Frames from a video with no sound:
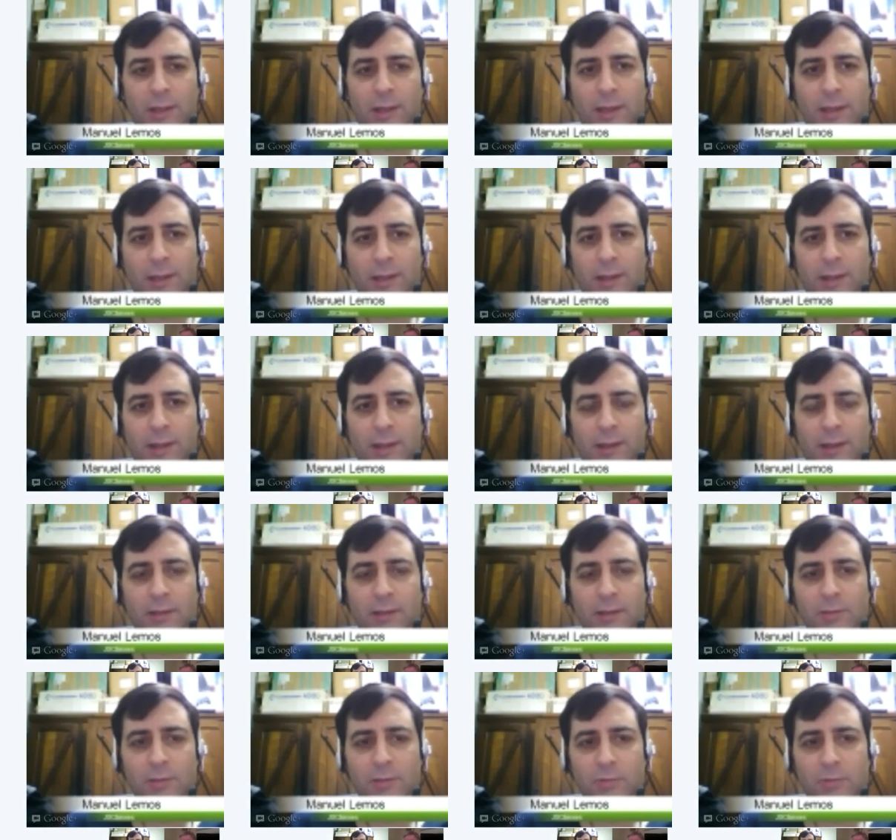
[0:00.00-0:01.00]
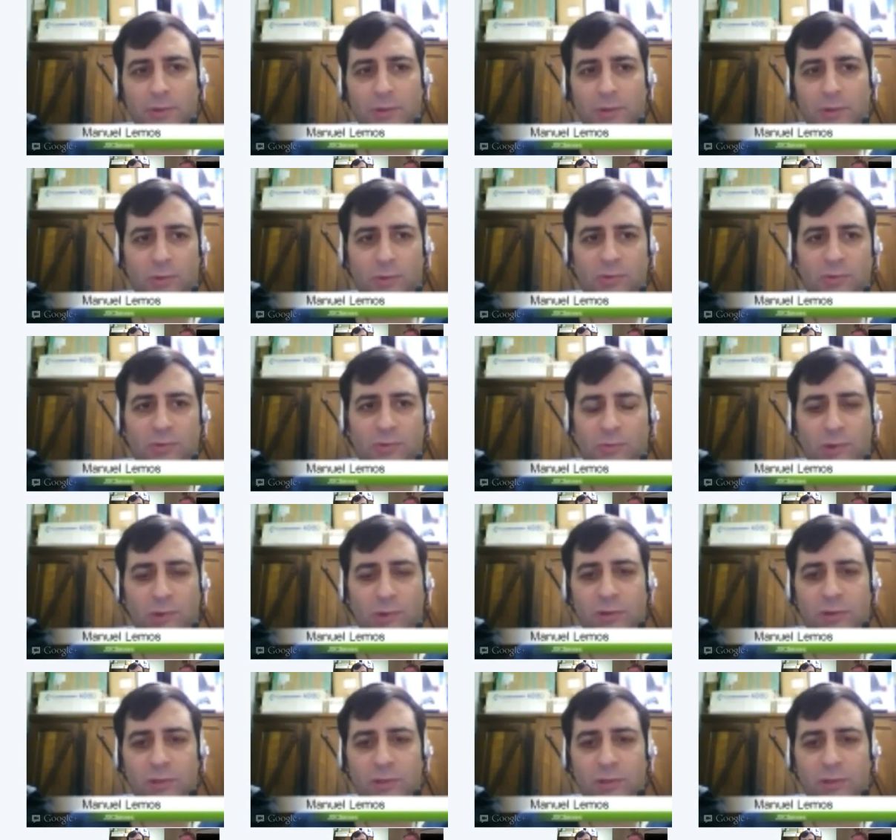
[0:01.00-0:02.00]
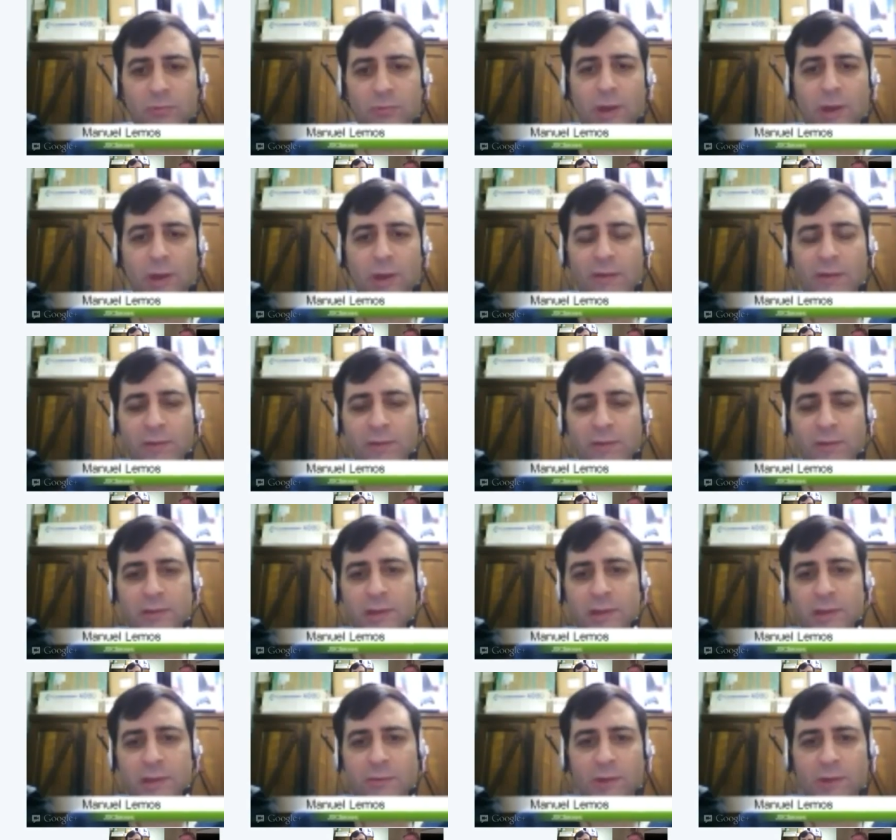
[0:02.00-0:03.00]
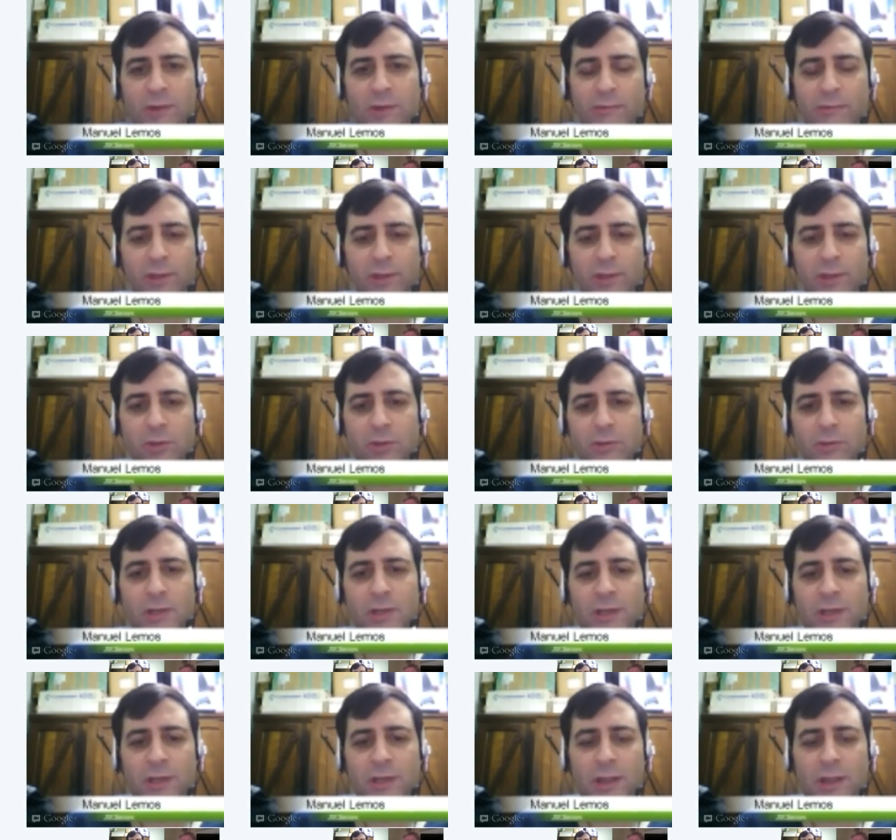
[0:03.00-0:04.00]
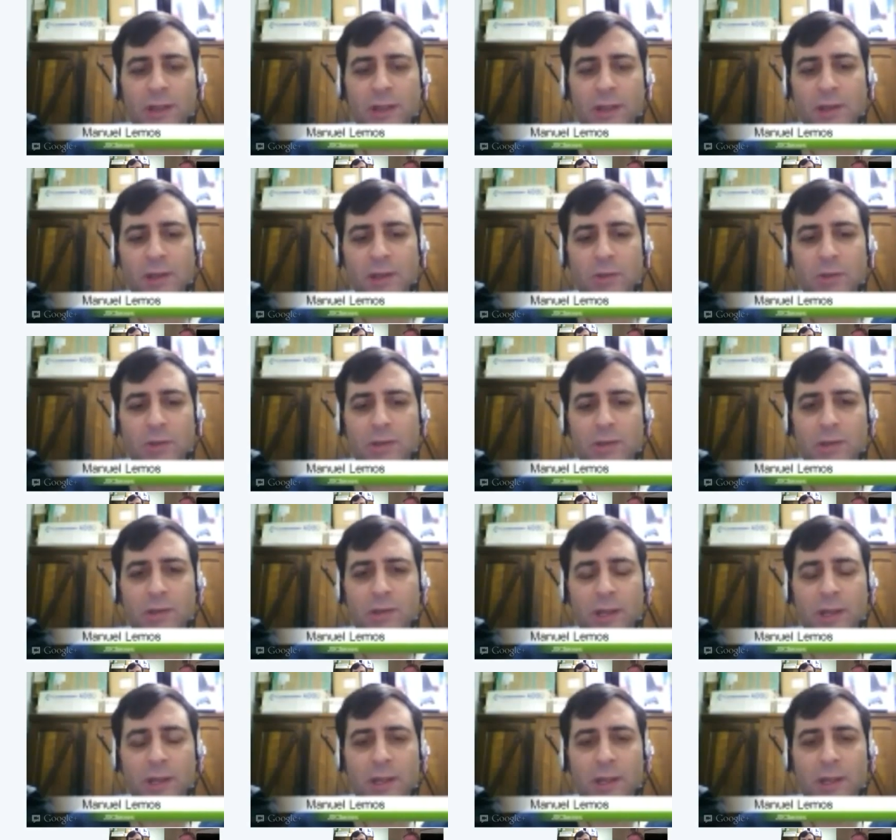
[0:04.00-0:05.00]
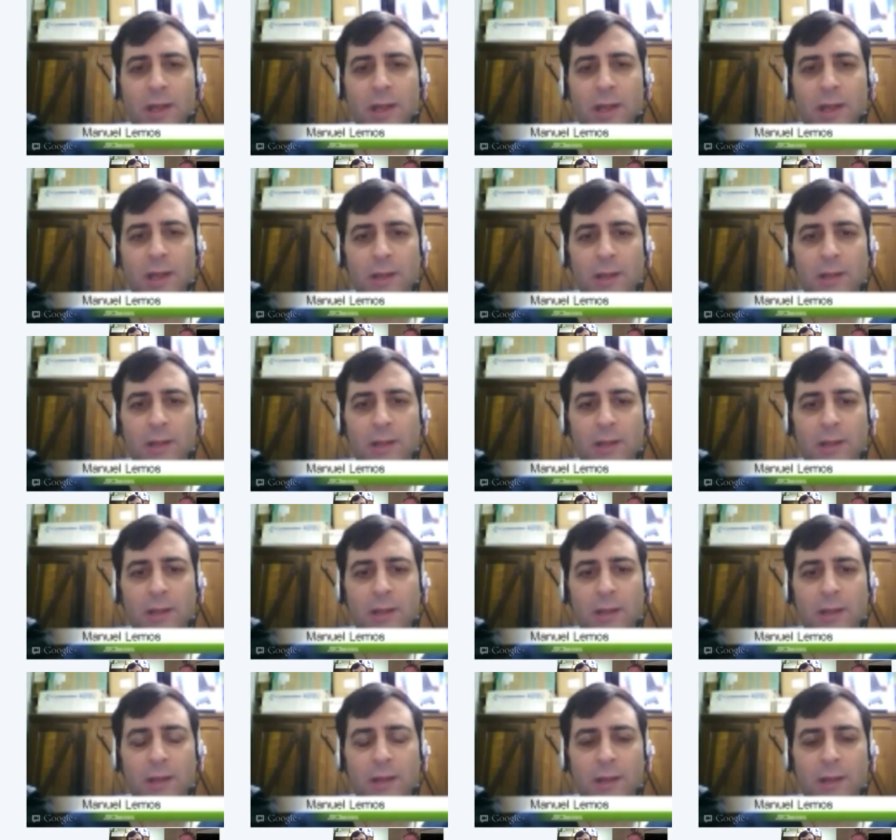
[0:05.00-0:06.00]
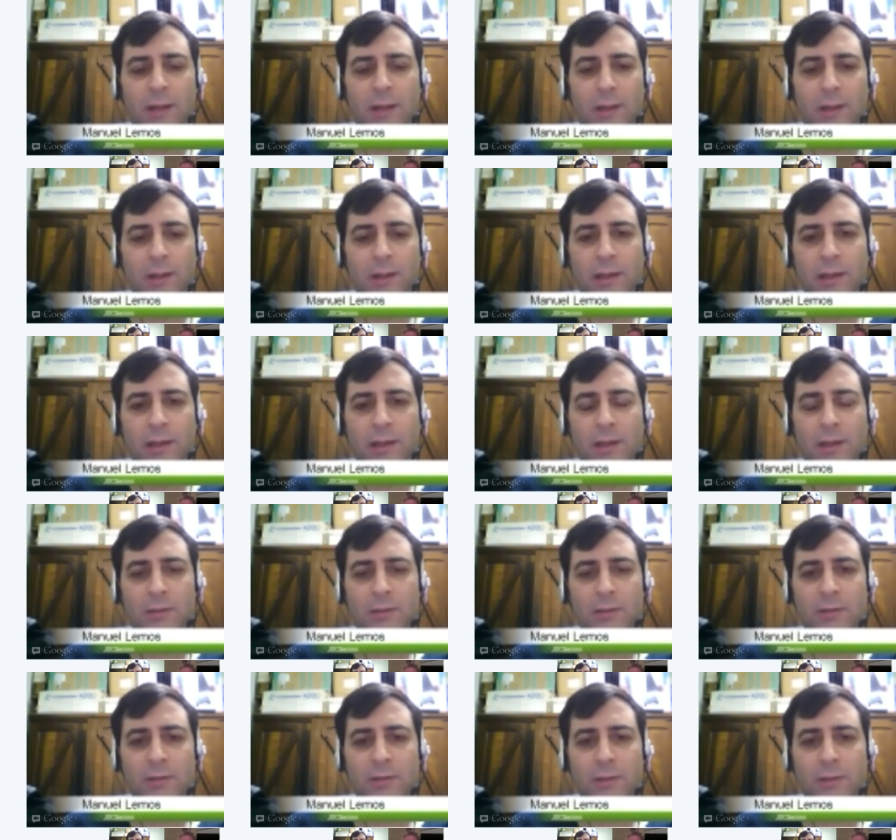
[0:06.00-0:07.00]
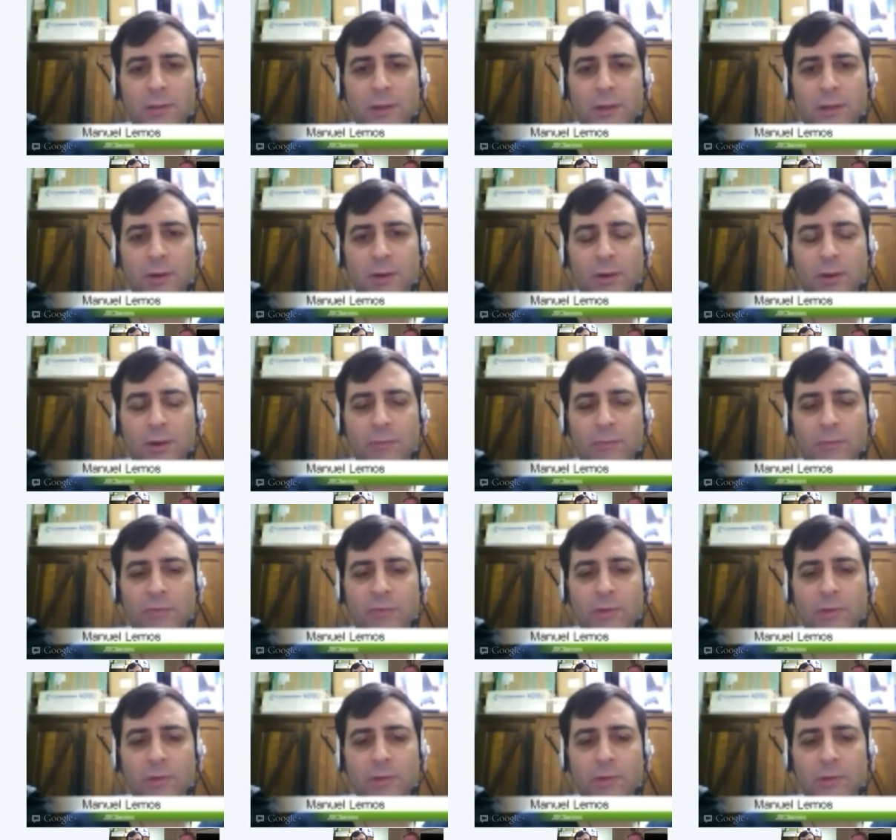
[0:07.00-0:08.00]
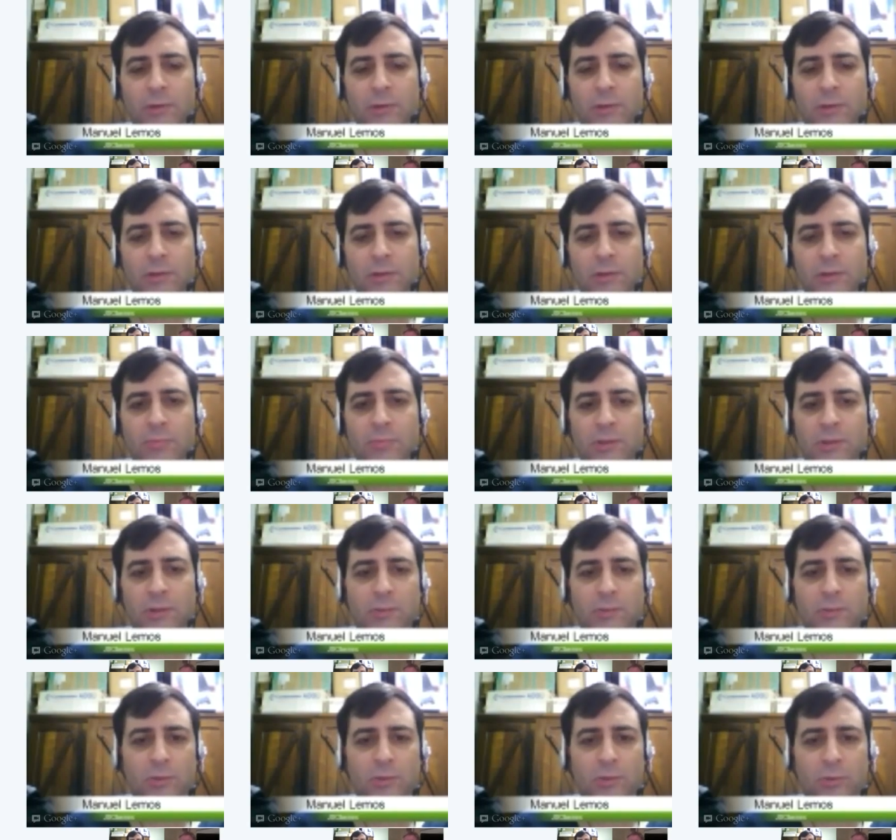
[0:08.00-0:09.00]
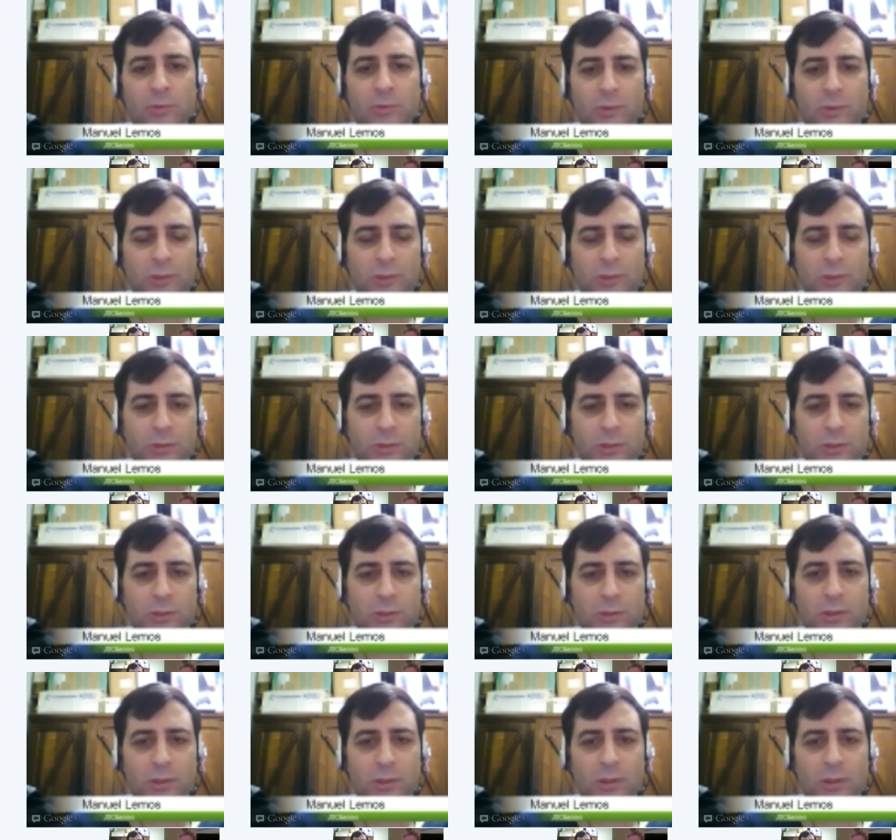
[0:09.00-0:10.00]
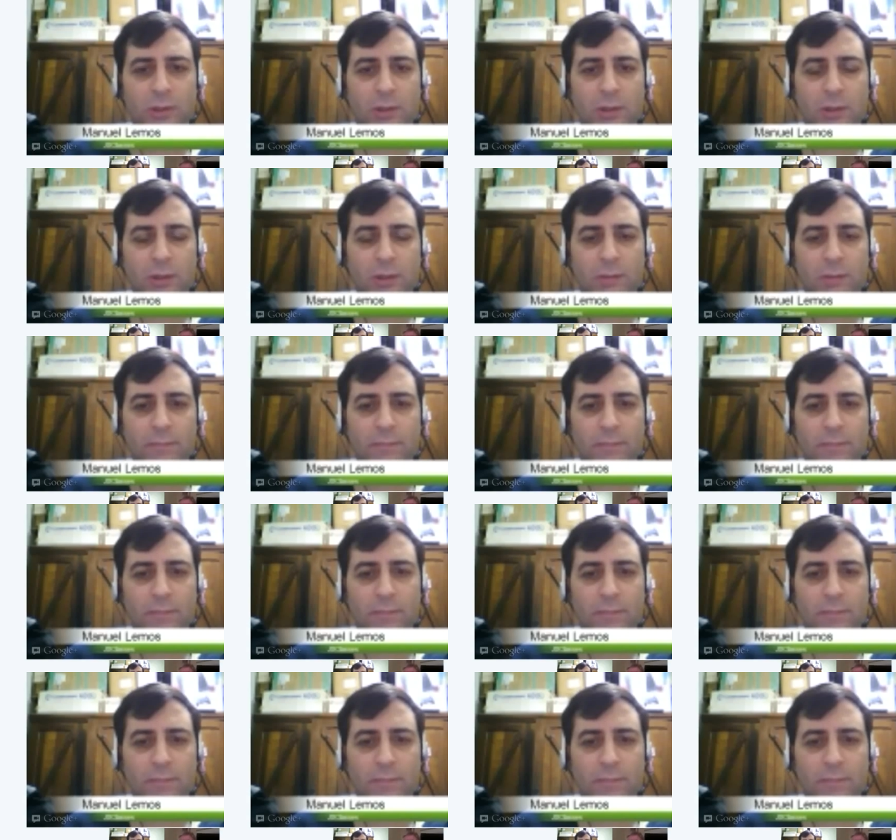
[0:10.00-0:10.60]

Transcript: And this is just one of the several of the issues that I mentioned. And in the latest Chrome versions, it is possible to switch the